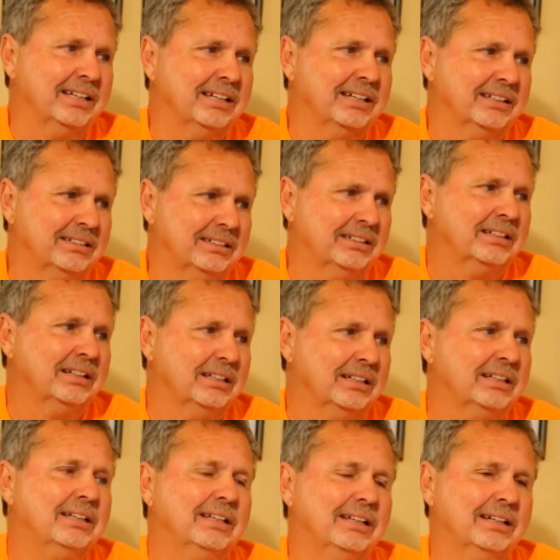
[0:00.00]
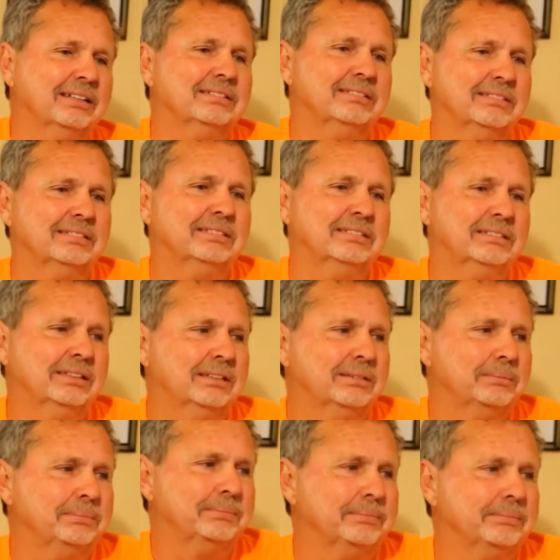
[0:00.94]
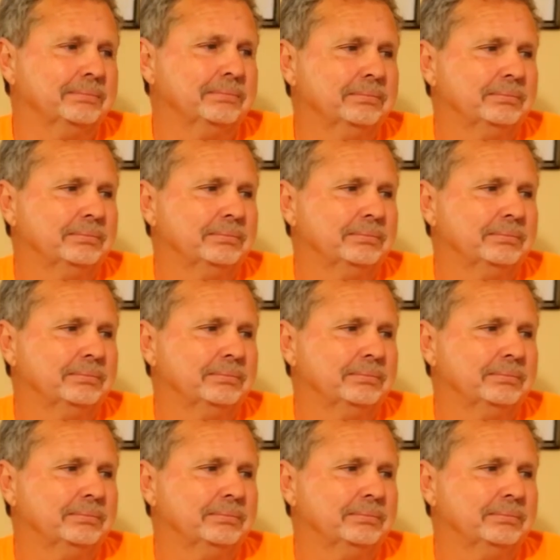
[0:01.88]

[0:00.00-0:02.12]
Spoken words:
I'm sure. Well, we're hoping